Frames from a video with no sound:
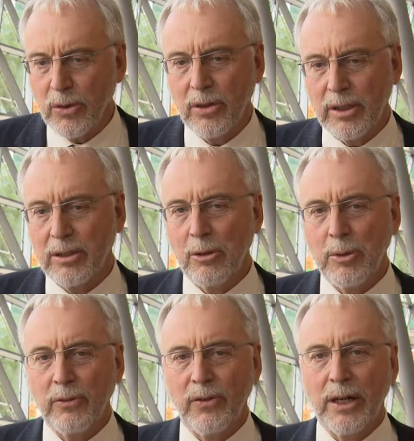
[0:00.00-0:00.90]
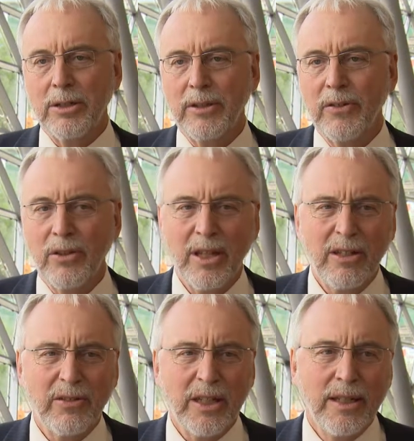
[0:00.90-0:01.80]
role in global affairs. If you
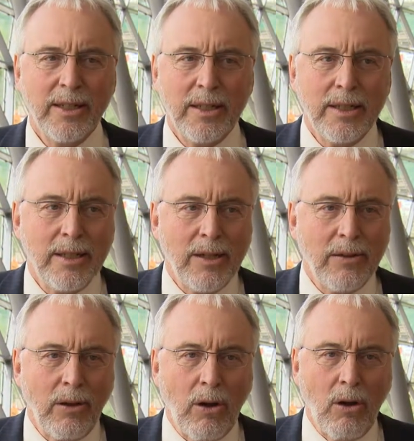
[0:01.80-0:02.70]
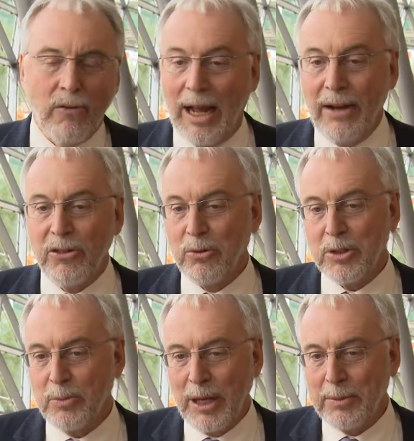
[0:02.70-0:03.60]
think of it, over half the
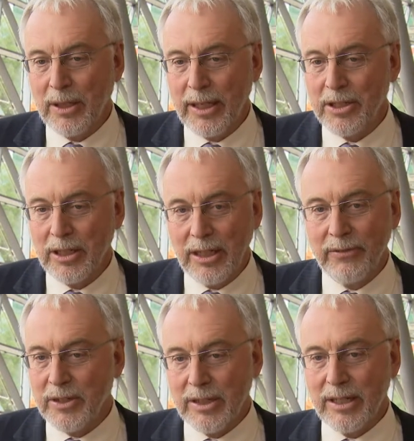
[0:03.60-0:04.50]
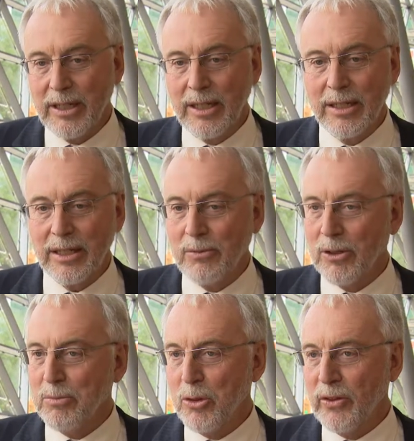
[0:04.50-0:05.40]
world's population lives in cities, and
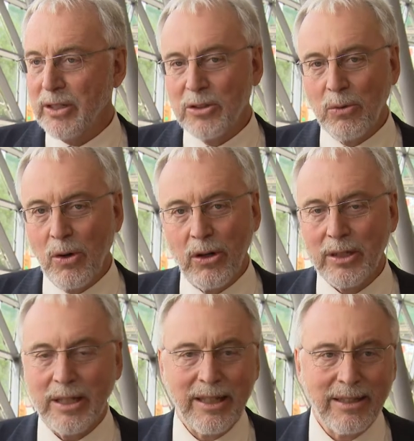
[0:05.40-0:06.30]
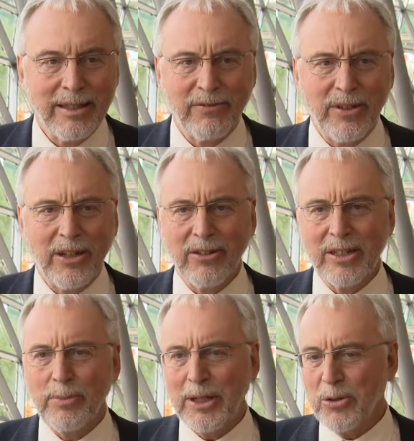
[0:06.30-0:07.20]
we're moving towards, I think this figure
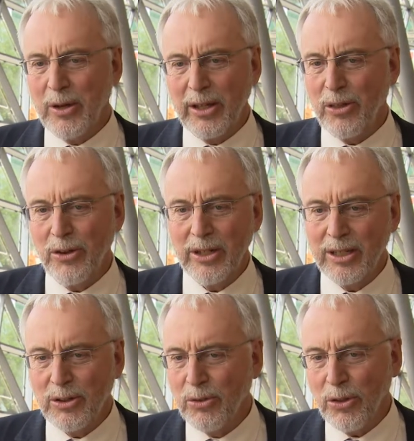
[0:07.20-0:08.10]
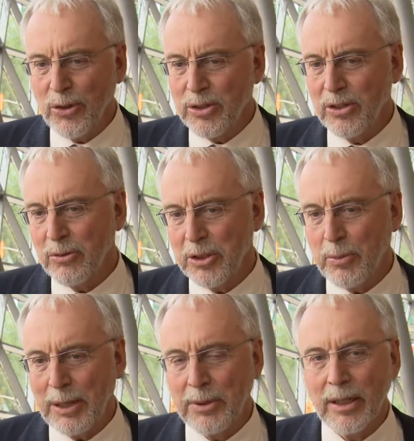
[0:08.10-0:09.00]
is by twenty thirty, two-thirds of the world's
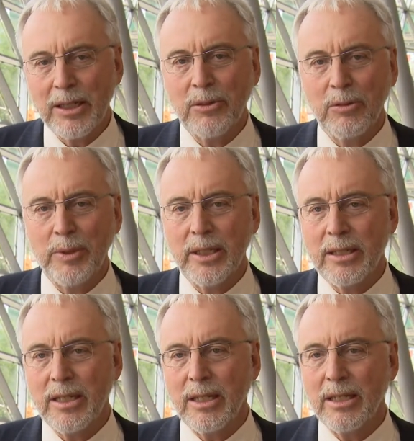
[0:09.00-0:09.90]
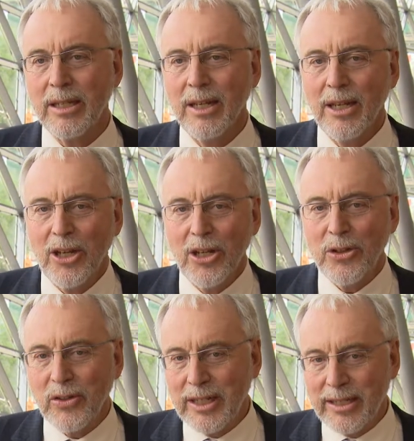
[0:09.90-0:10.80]
population will be in cities.
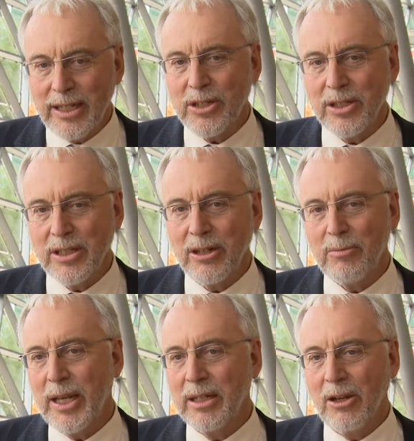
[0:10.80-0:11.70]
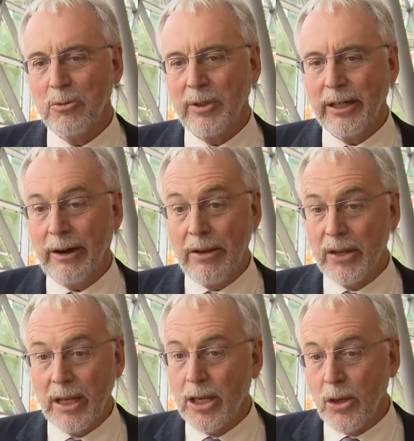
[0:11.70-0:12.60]
So the decisions that are made globally are
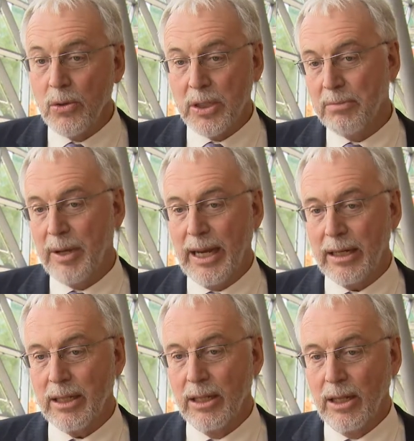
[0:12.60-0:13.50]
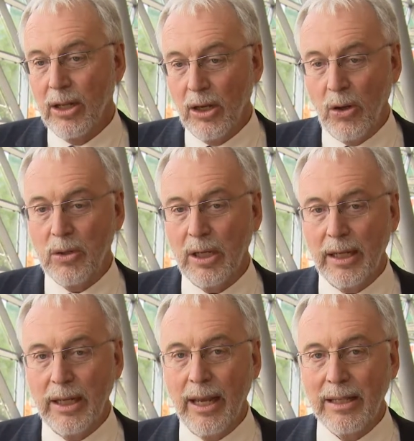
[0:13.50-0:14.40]
having a huge impact
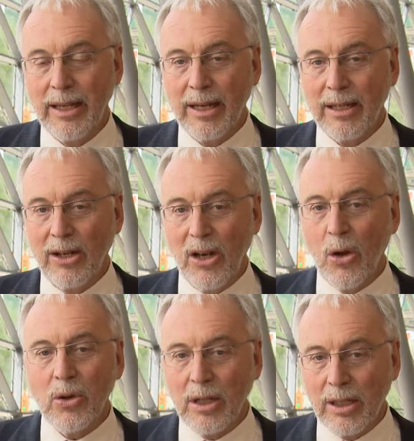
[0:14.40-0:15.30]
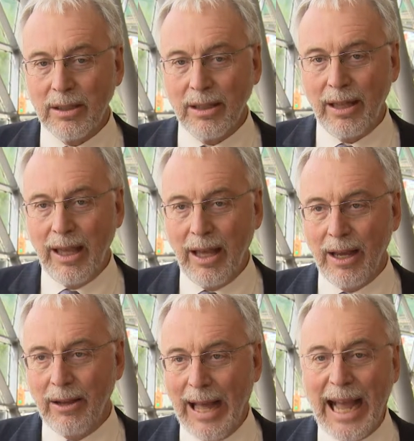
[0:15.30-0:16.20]
locally, and yet the local
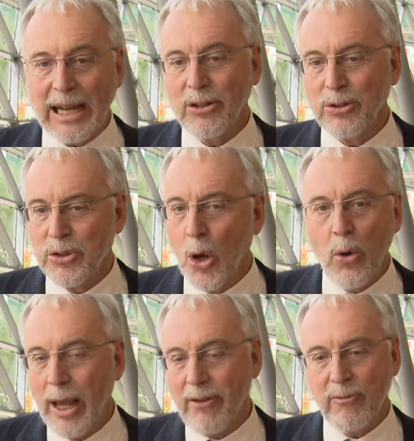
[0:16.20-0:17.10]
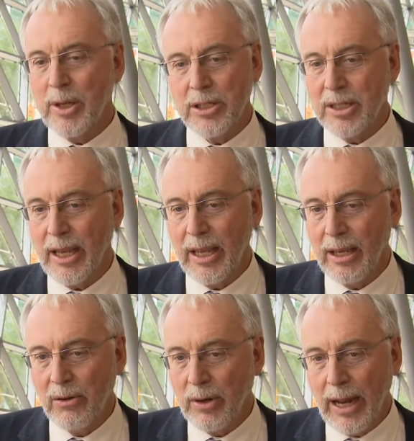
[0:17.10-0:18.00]
uh, actors don't have much say
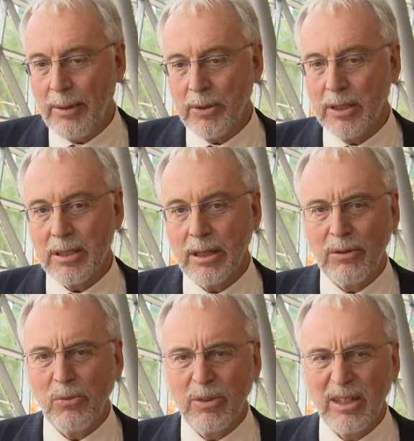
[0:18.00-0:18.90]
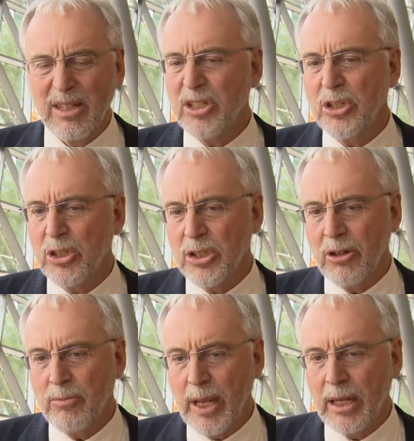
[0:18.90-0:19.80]
in what happens and the decisions that
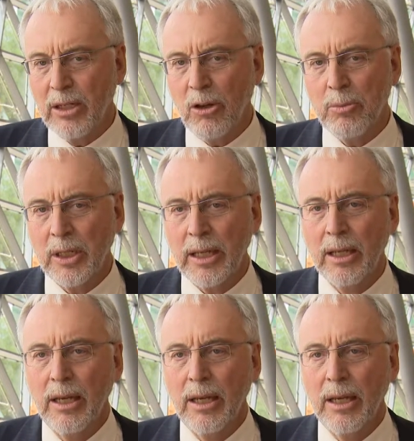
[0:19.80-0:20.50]
are made globally.